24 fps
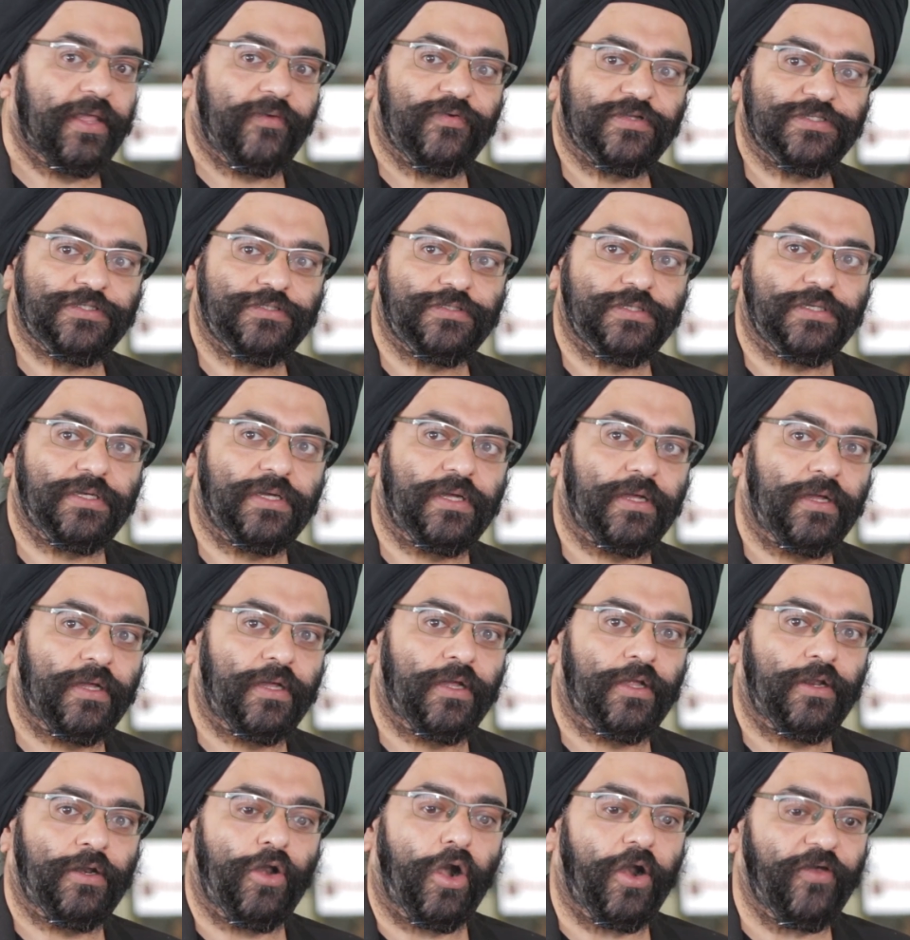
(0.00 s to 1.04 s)
there was
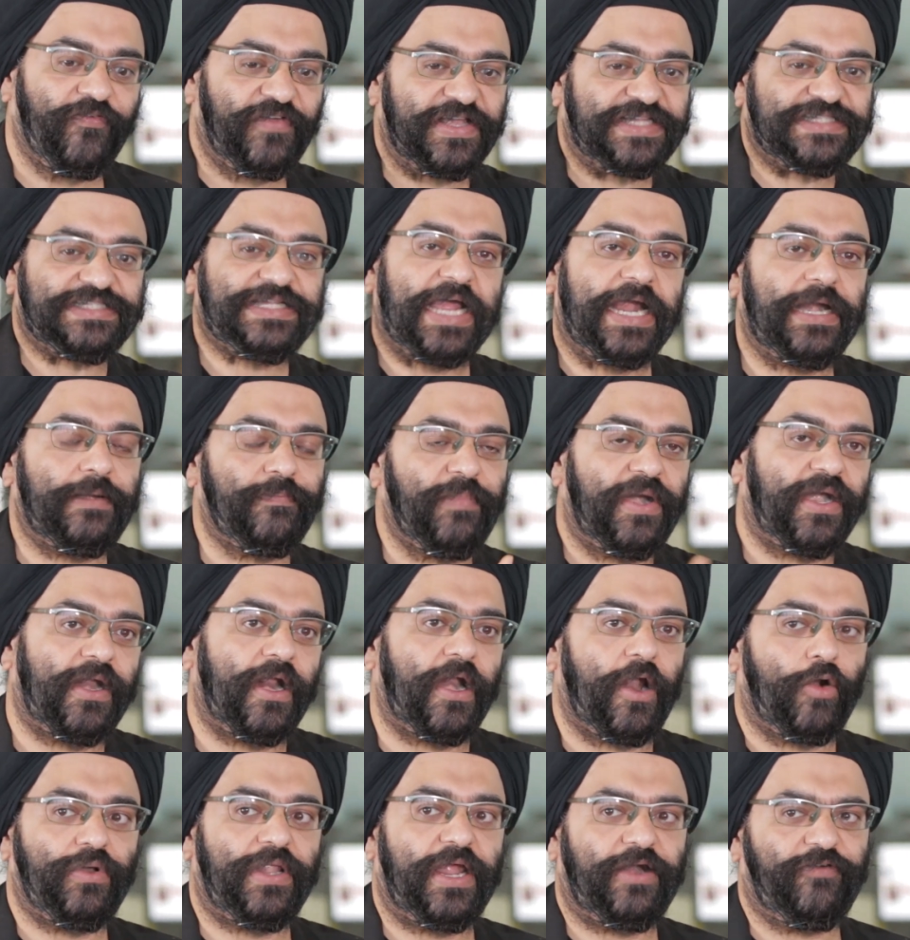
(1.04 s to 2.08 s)
a lot of excitement
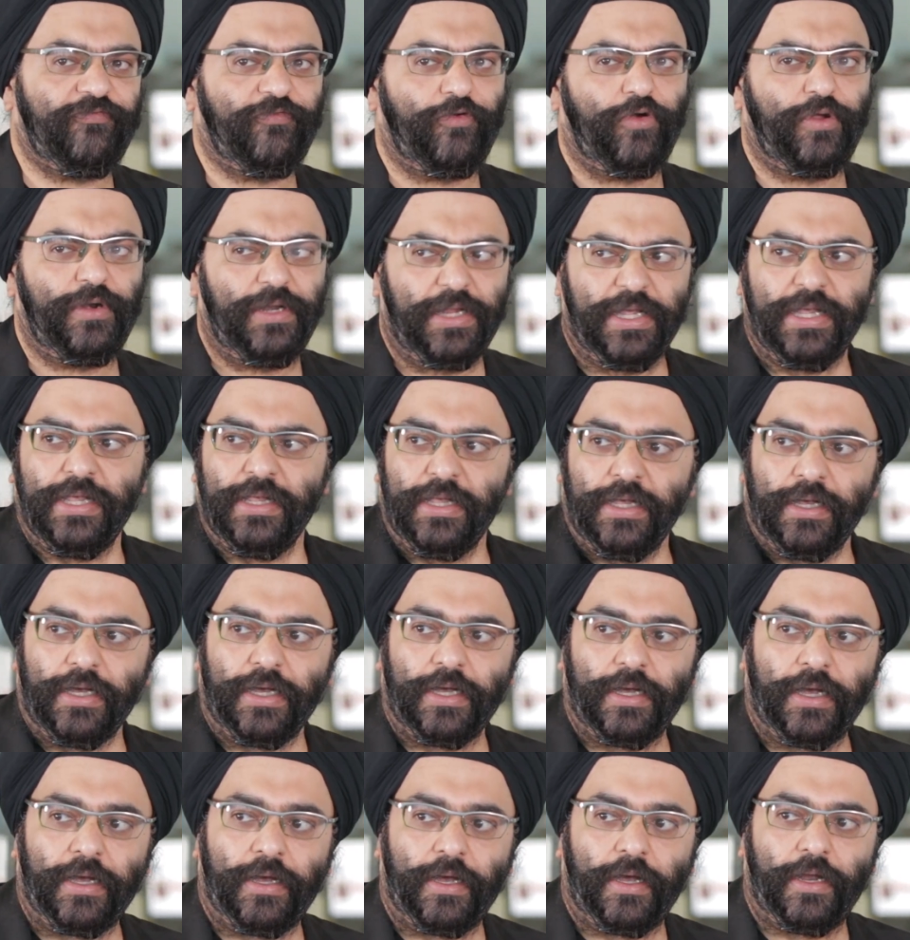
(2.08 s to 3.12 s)
around that phone.
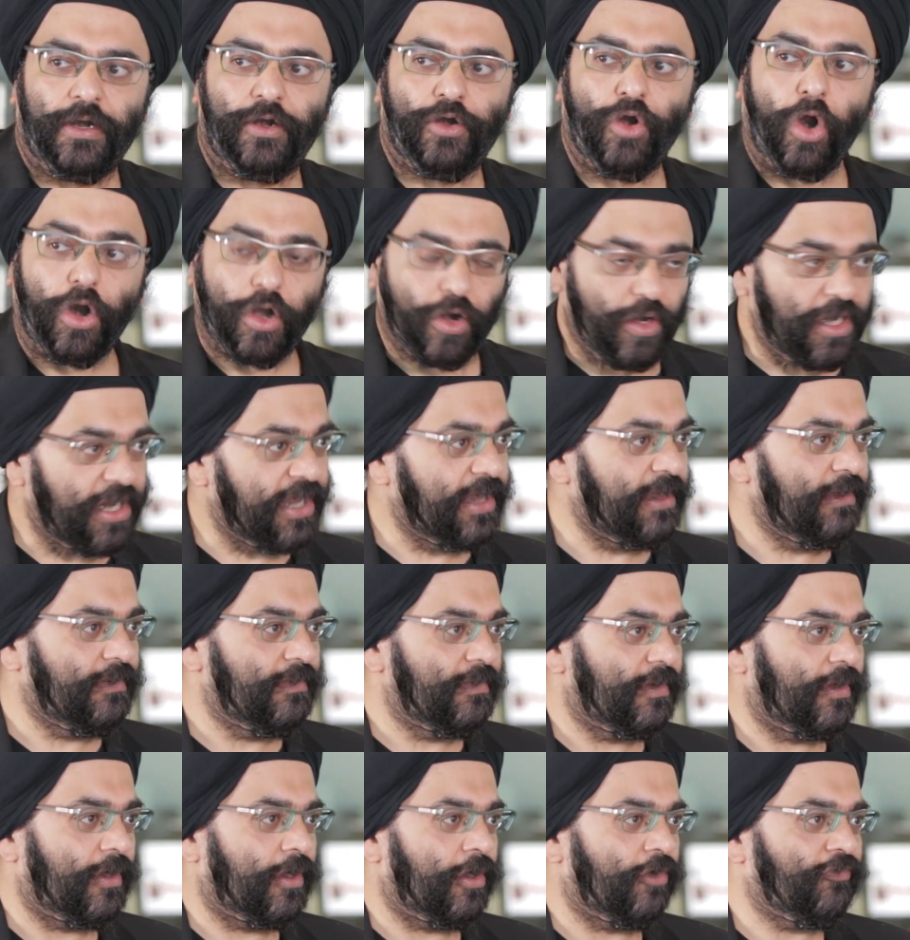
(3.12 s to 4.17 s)
Not
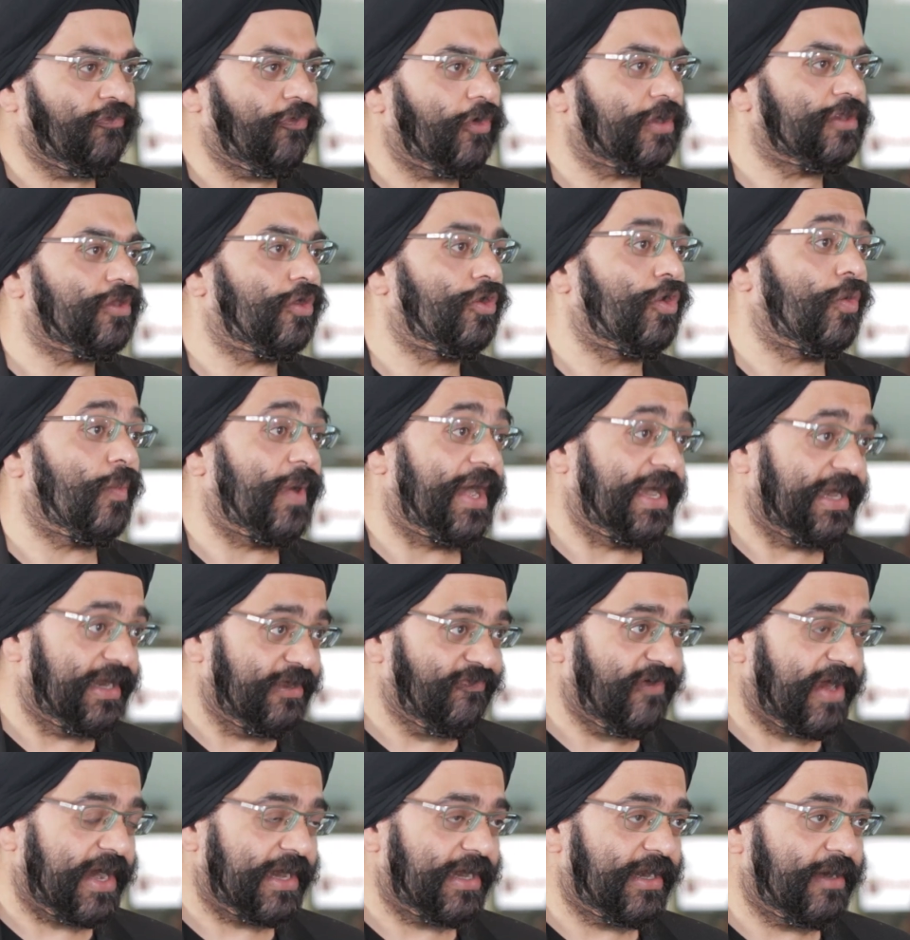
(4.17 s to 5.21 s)
only for the novelty
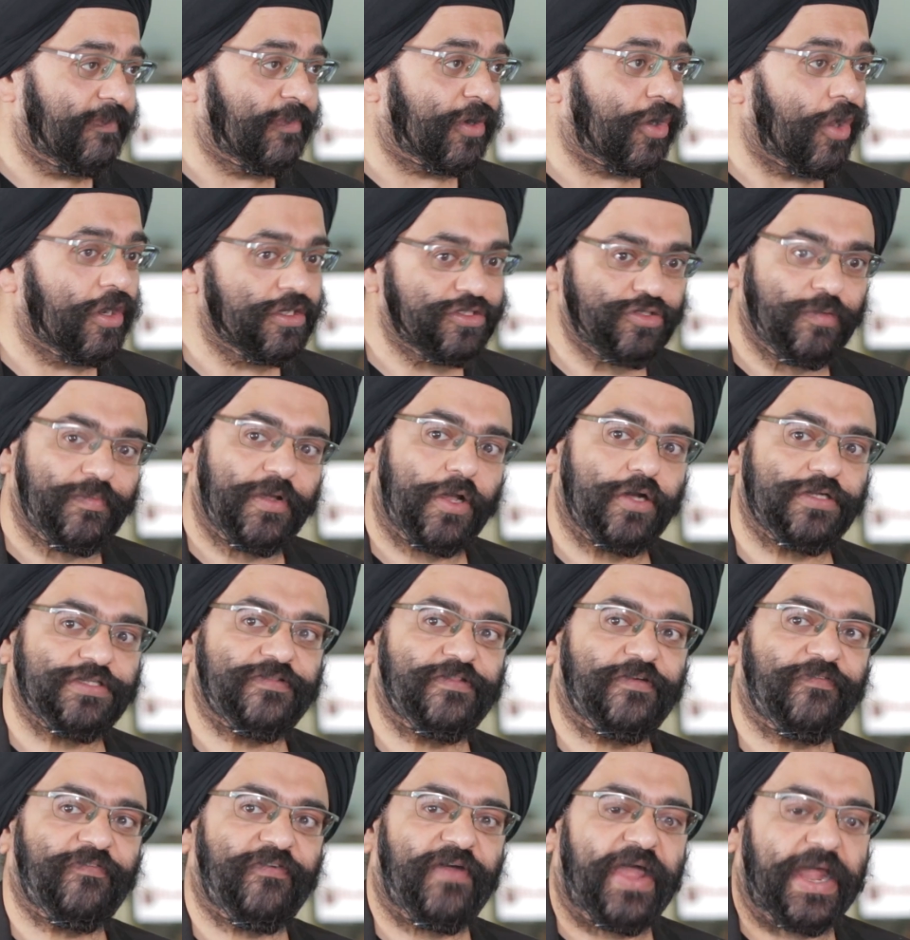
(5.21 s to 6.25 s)
factor, but also because
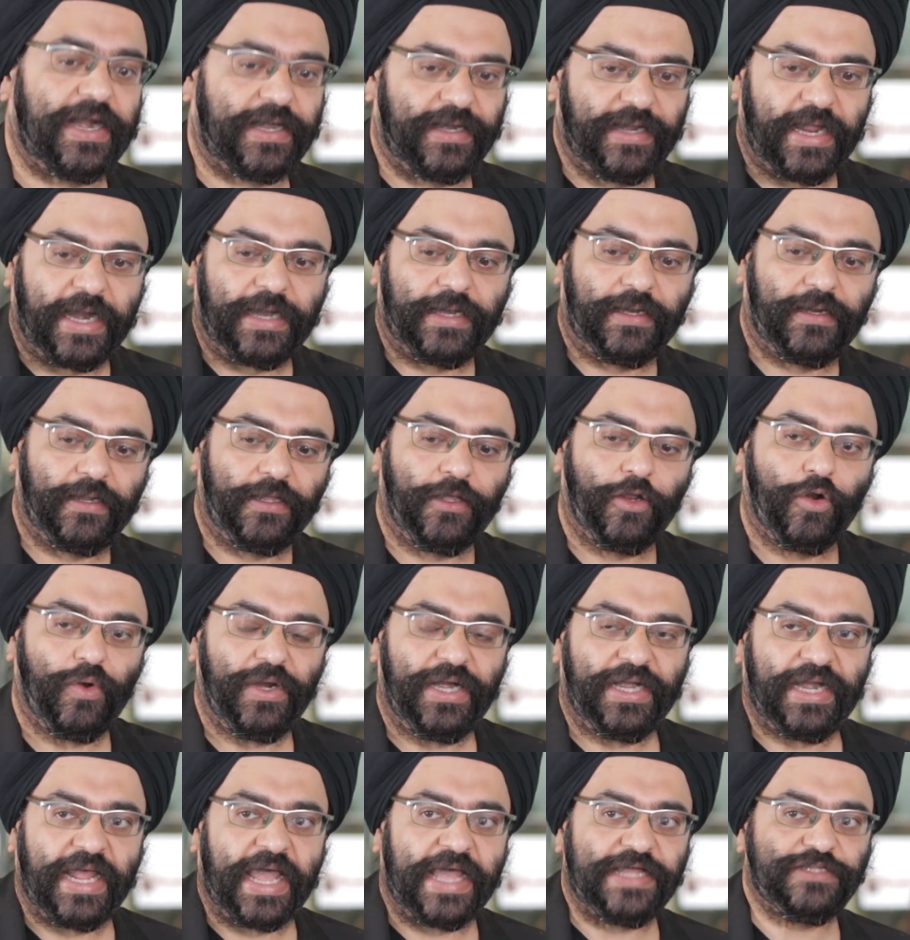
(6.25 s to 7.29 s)
of the fact that
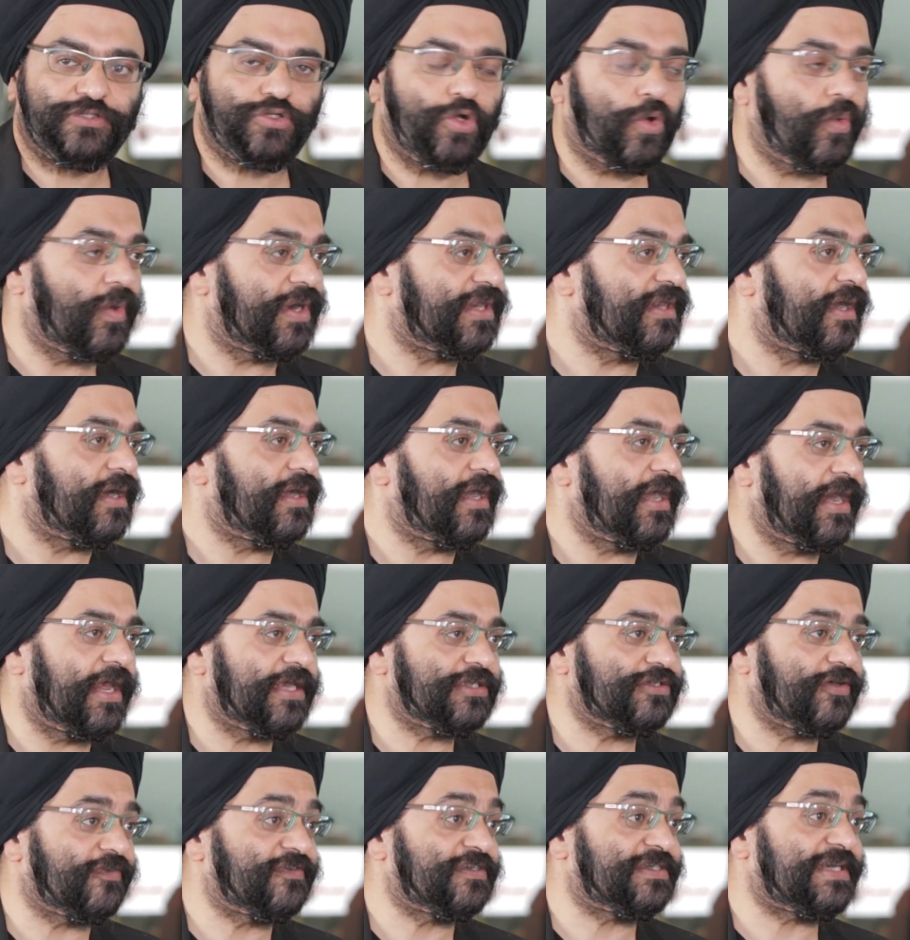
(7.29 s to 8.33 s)
it has over 30
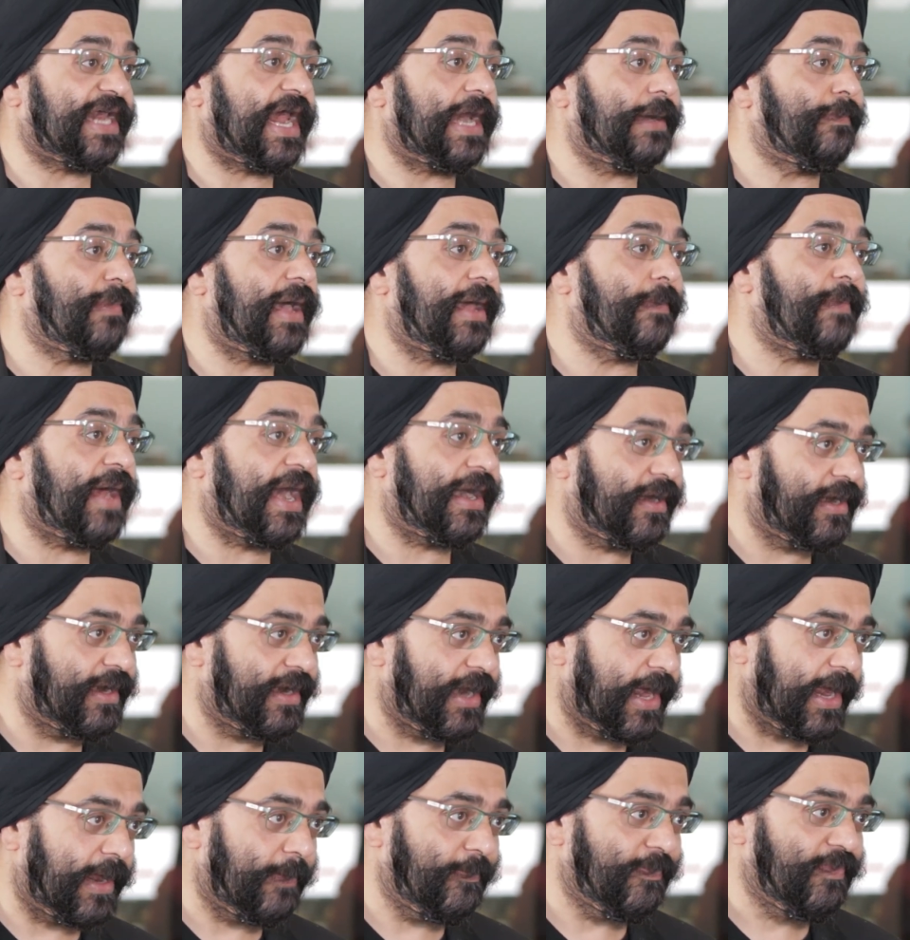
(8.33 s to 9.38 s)
days of standby battery
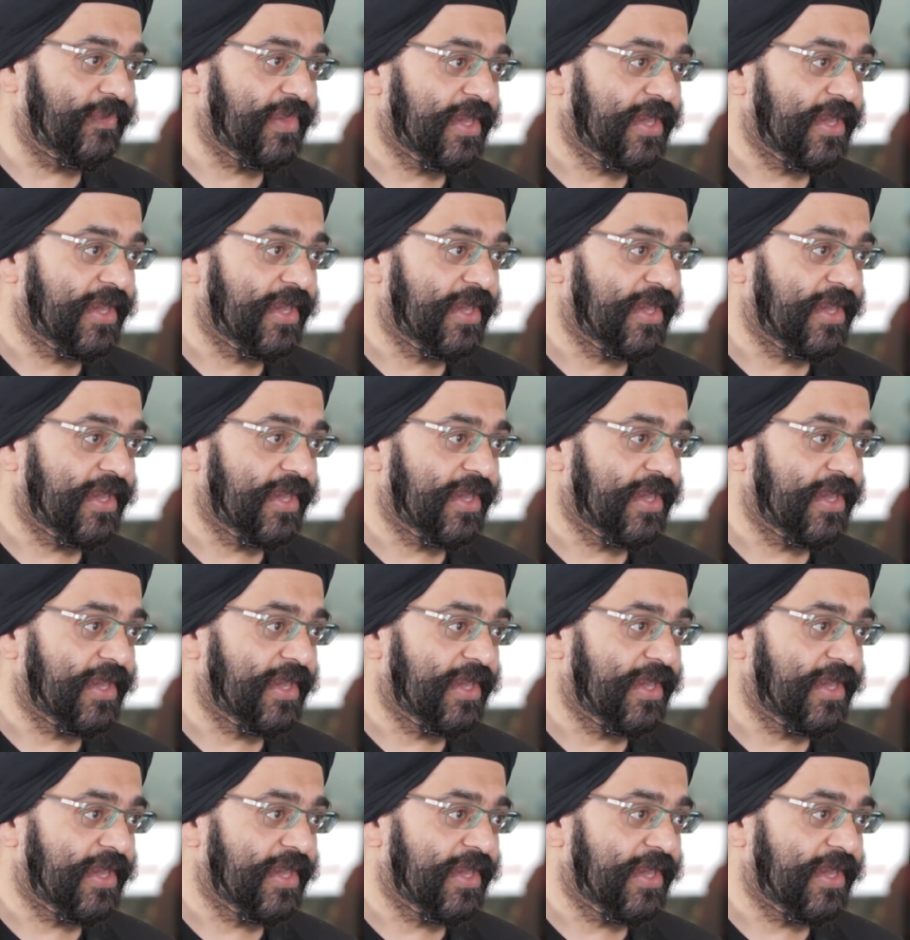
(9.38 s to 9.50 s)
time.